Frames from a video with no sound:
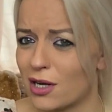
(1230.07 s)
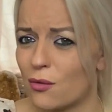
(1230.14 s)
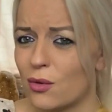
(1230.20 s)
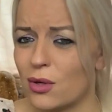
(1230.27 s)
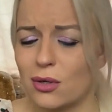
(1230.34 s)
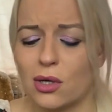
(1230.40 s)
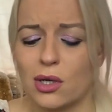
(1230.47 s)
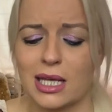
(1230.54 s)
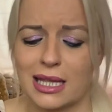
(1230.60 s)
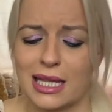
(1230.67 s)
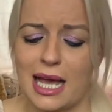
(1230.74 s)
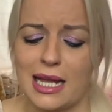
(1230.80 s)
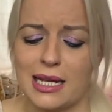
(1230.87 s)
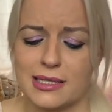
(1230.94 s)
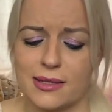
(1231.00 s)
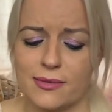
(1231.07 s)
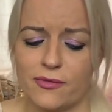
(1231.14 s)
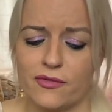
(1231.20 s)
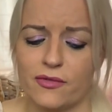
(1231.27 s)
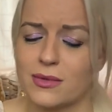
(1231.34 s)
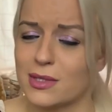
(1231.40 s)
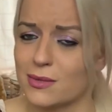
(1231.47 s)
And I will look at that in
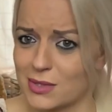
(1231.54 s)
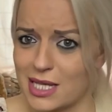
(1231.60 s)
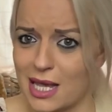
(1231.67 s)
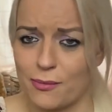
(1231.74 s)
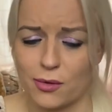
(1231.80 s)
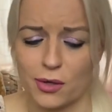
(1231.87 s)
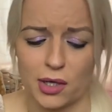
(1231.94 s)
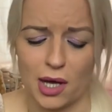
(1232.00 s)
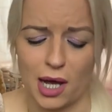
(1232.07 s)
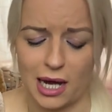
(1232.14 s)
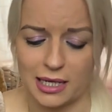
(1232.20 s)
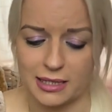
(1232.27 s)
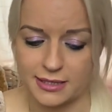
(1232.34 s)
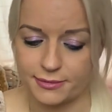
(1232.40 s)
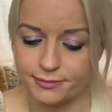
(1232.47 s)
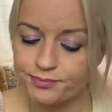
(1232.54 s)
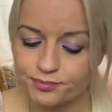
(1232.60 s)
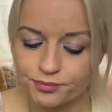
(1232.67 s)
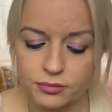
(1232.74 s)
some, some separate cards.